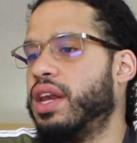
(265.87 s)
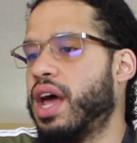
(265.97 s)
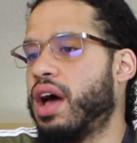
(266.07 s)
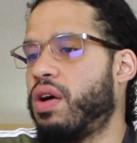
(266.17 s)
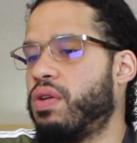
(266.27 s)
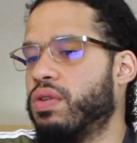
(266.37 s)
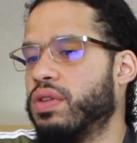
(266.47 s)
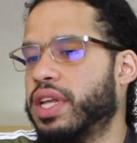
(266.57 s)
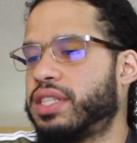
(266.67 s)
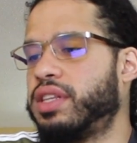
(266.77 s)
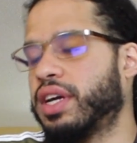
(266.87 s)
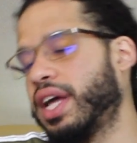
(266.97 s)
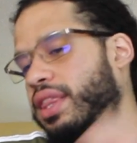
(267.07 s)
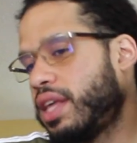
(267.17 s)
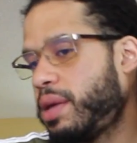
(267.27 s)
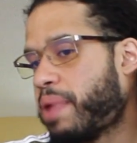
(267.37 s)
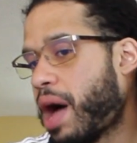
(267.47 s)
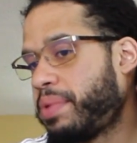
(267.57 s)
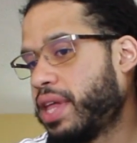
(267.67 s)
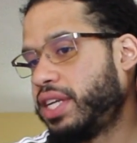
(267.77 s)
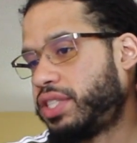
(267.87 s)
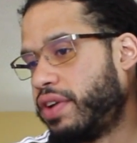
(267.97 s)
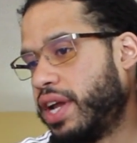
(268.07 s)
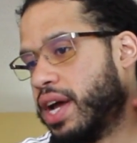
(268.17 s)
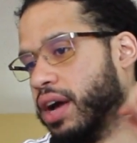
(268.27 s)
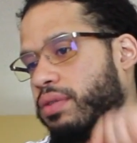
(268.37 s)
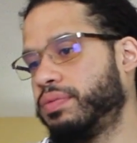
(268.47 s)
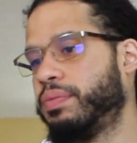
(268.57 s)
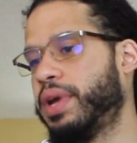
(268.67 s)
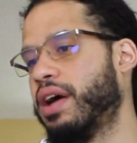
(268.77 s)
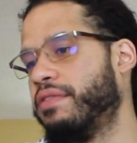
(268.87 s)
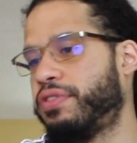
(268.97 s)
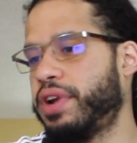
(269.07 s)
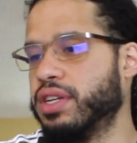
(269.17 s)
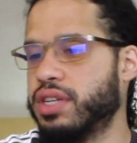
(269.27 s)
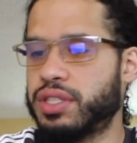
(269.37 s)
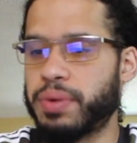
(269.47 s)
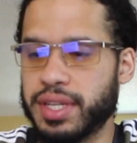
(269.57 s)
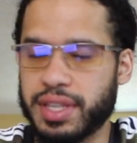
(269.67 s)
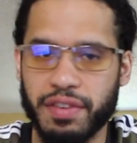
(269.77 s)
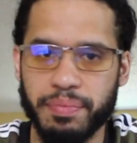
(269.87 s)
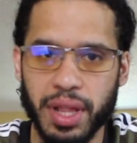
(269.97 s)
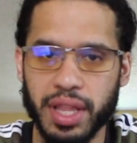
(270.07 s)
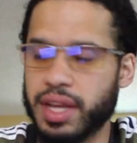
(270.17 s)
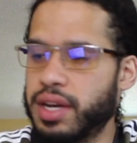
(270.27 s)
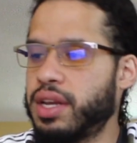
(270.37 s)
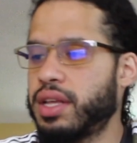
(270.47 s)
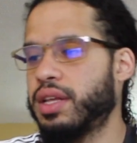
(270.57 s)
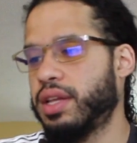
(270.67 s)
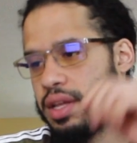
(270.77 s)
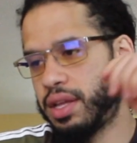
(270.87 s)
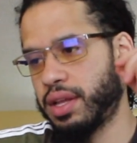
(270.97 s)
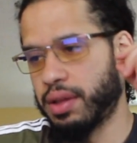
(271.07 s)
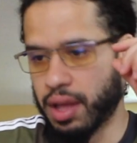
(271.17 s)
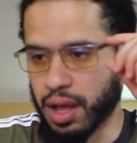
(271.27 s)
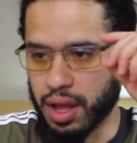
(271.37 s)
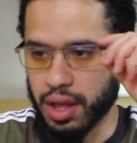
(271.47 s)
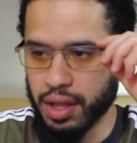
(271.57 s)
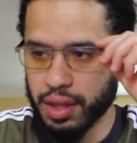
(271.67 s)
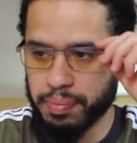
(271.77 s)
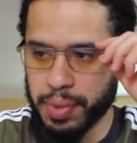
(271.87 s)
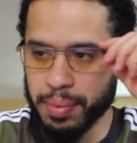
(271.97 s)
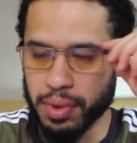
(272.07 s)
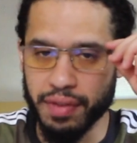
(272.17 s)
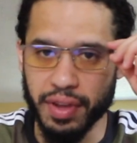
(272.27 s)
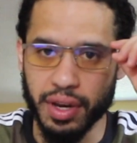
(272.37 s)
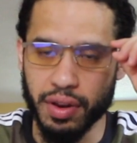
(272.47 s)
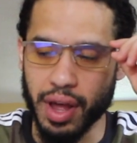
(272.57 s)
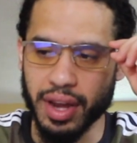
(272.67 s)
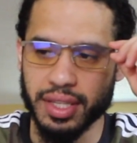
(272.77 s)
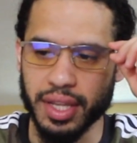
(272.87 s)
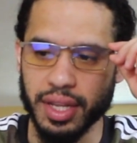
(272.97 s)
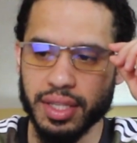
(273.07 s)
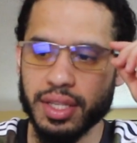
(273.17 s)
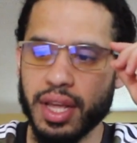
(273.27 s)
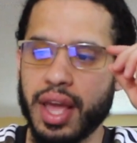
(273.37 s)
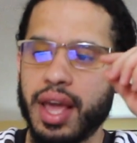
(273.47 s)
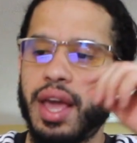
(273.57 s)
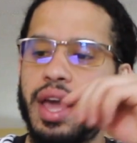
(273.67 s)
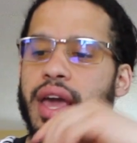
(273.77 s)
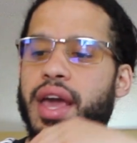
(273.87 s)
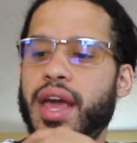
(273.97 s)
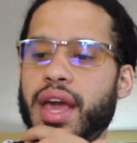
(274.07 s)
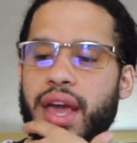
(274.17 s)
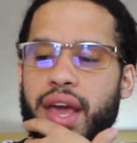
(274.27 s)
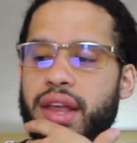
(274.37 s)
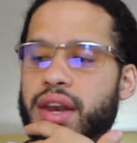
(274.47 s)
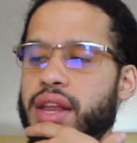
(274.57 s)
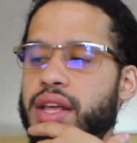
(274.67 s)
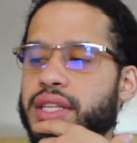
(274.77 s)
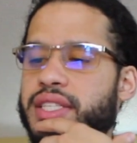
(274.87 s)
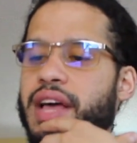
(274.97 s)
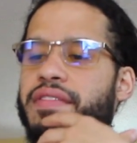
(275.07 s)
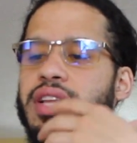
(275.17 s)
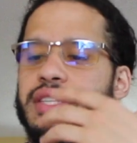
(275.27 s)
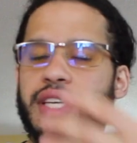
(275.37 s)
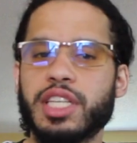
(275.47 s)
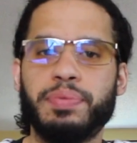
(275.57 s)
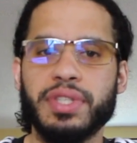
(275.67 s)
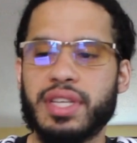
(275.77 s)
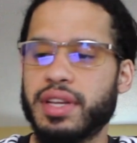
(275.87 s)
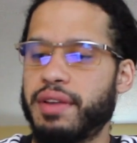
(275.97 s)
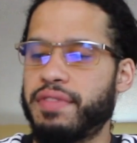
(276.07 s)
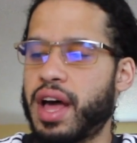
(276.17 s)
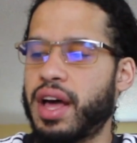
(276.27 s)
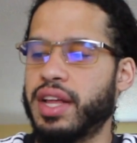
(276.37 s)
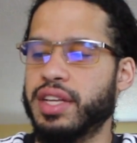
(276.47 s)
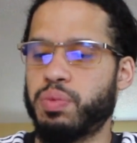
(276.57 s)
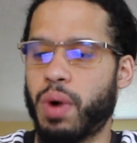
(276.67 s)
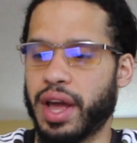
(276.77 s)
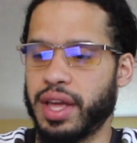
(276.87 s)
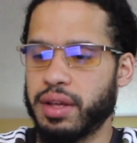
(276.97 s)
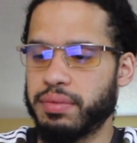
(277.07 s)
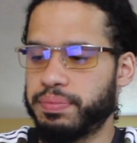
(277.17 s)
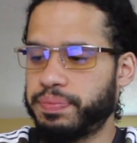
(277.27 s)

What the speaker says: Now, let's look at the population right now. We have 327 million people living in the United States, and 76% of that is white,